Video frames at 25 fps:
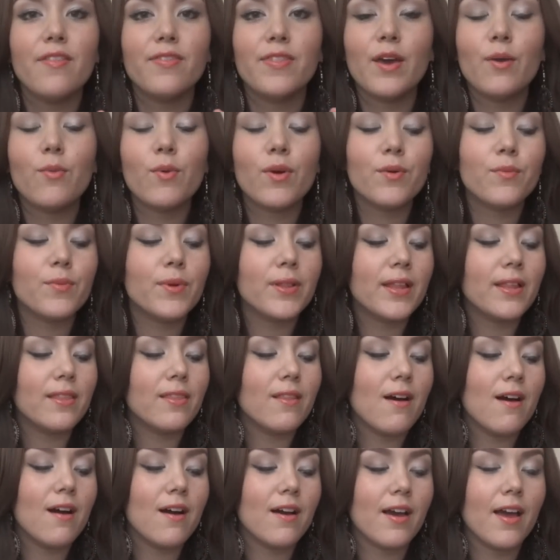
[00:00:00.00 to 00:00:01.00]
They were really
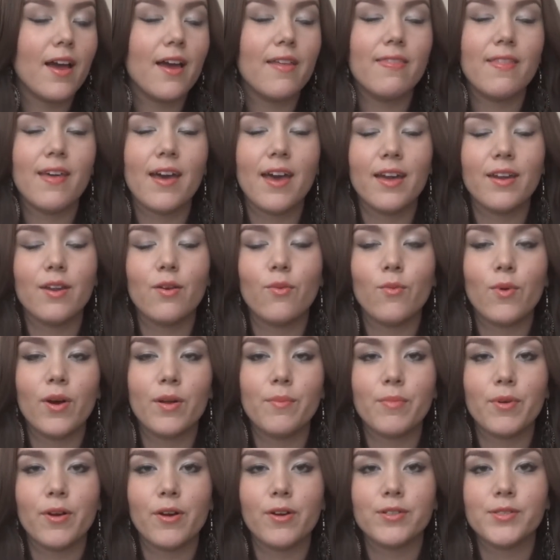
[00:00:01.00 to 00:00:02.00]
long and then
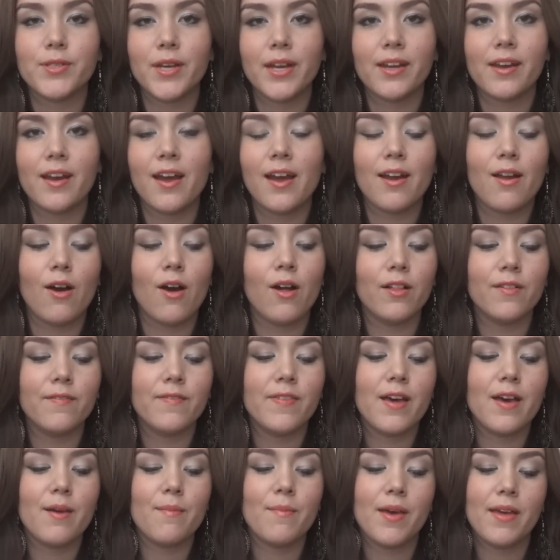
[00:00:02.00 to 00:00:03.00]
one broke so I had to cut all of
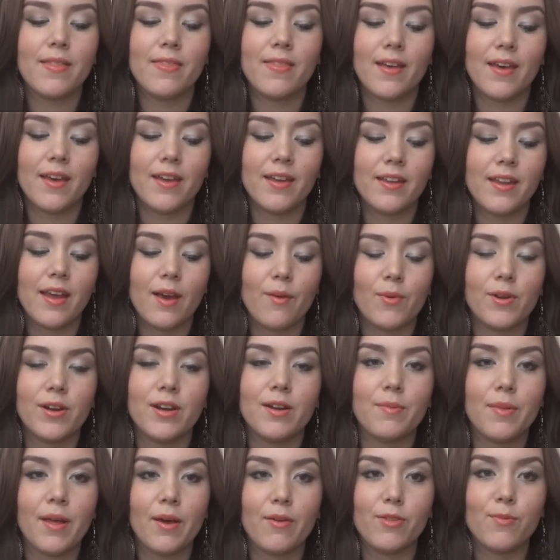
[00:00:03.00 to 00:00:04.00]
them and then I
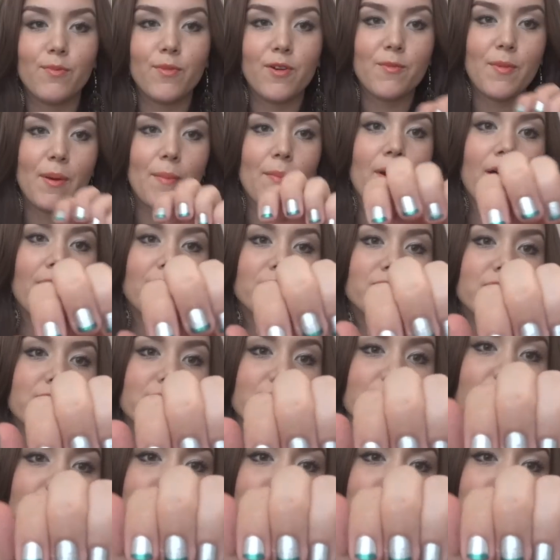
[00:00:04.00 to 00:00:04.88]
wanted to play with more of my polishes